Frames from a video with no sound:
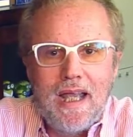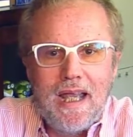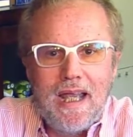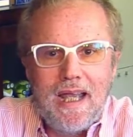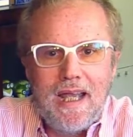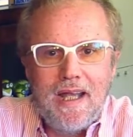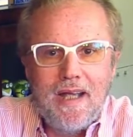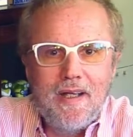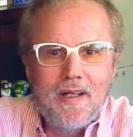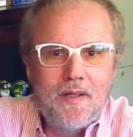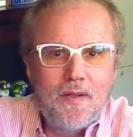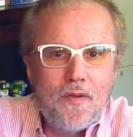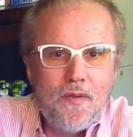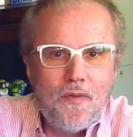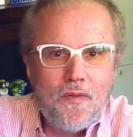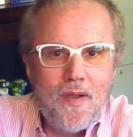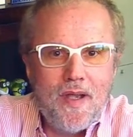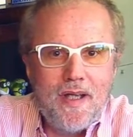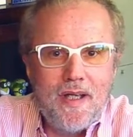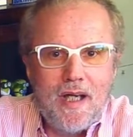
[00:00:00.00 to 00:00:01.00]
And
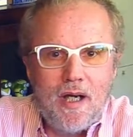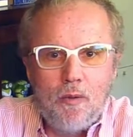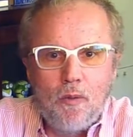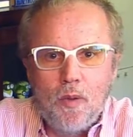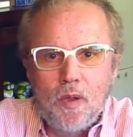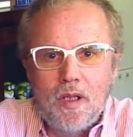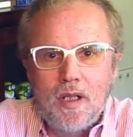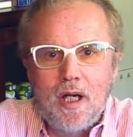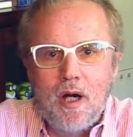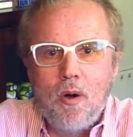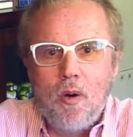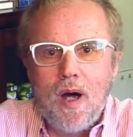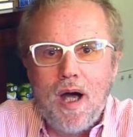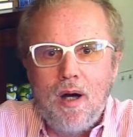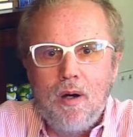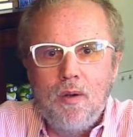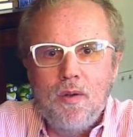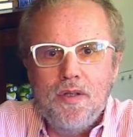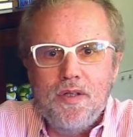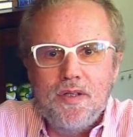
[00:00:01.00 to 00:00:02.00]
then I will go
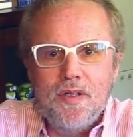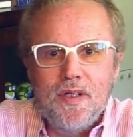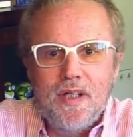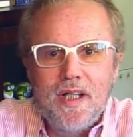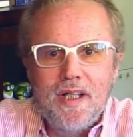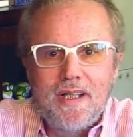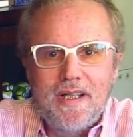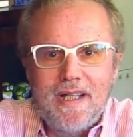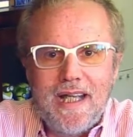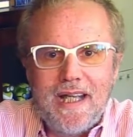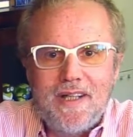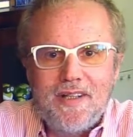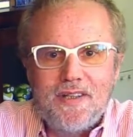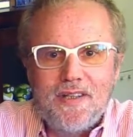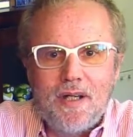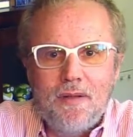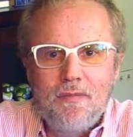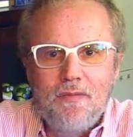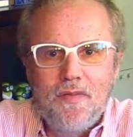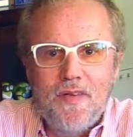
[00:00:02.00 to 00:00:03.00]
out, take
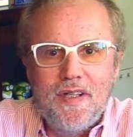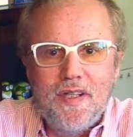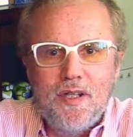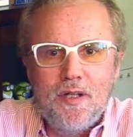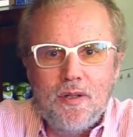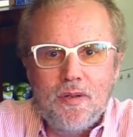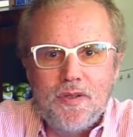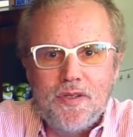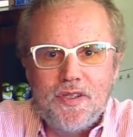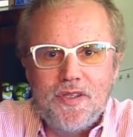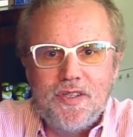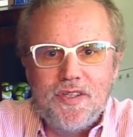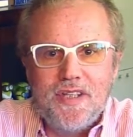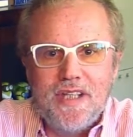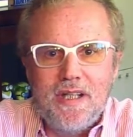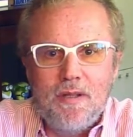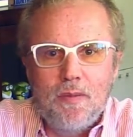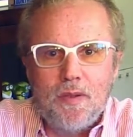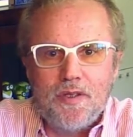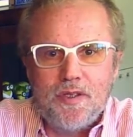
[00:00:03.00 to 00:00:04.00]
some videos,
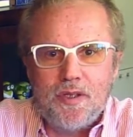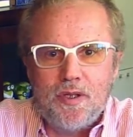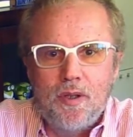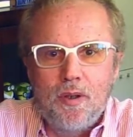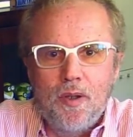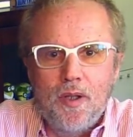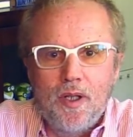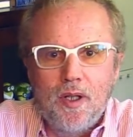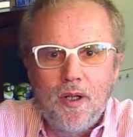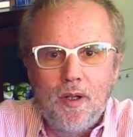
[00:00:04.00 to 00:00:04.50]
see what's going